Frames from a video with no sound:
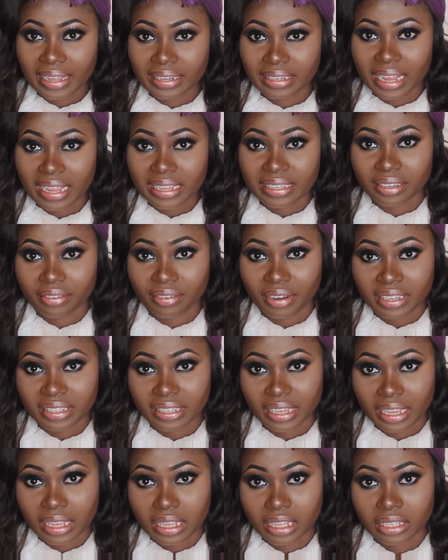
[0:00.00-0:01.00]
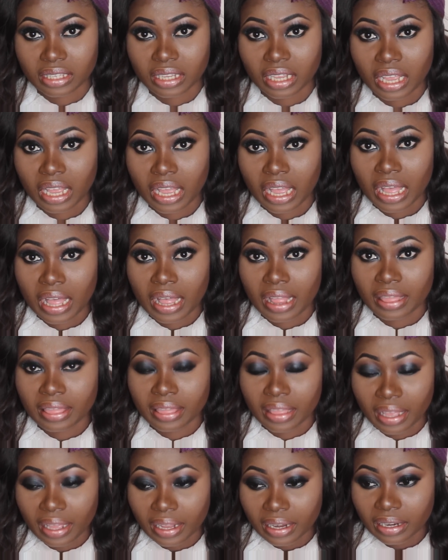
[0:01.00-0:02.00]
That's the rice I eat.
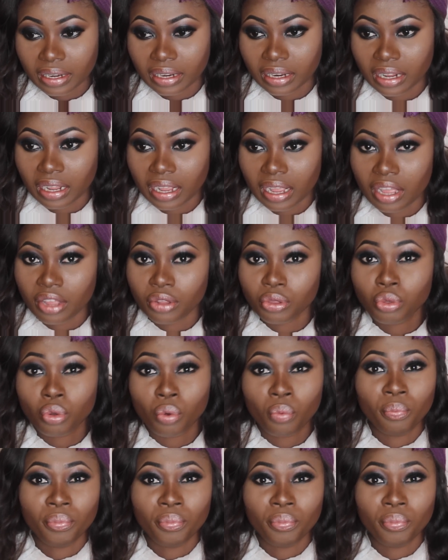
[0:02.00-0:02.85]
Then no